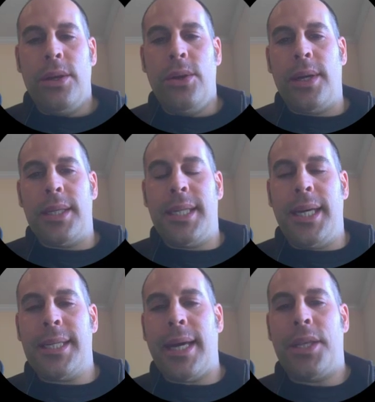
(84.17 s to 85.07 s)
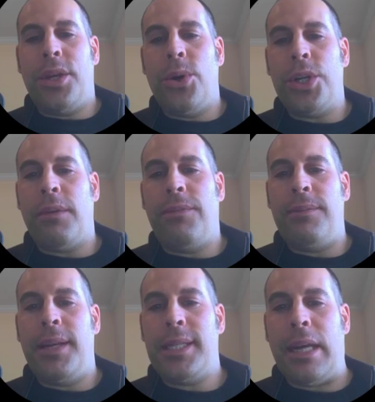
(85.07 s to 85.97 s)
You can see it's at
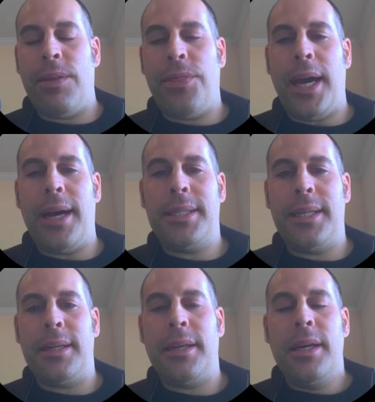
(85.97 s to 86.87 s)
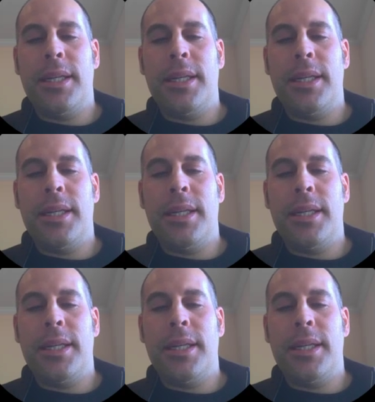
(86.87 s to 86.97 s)
$257,000,